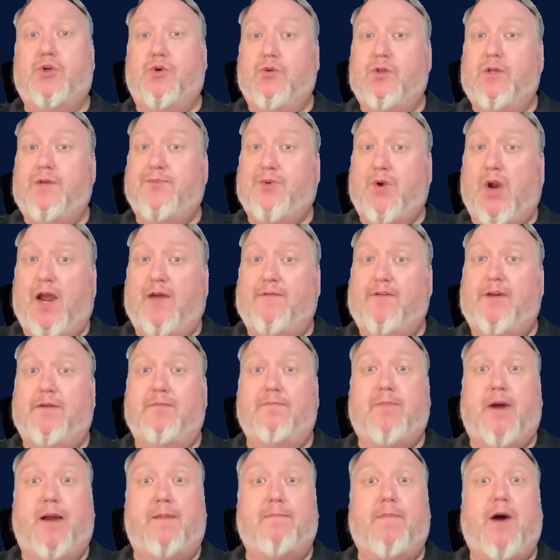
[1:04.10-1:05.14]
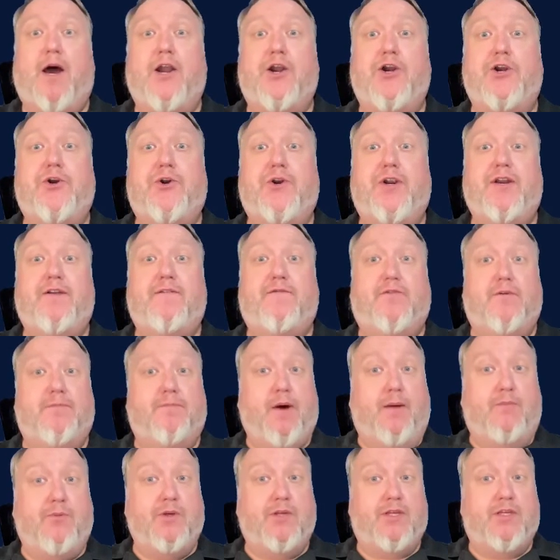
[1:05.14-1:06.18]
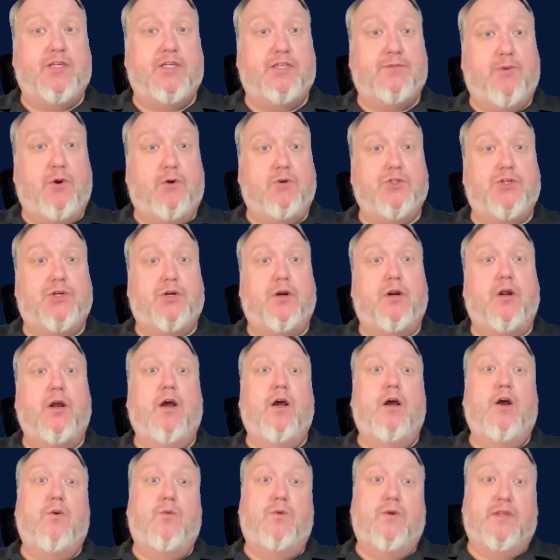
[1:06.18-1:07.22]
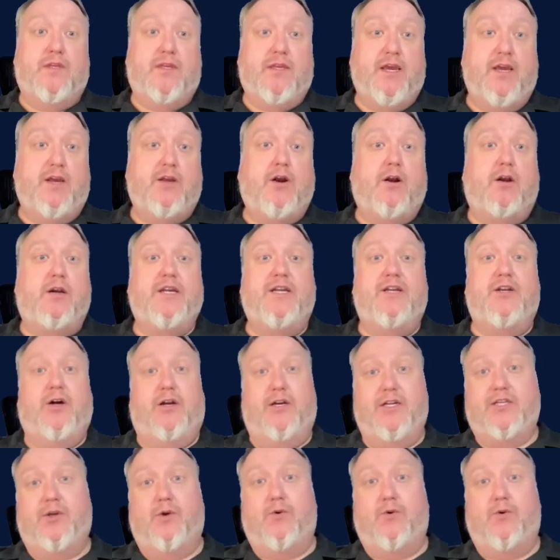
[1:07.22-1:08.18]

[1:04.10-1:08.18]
truly private by monitoring for public exposure with Git Guardian Honey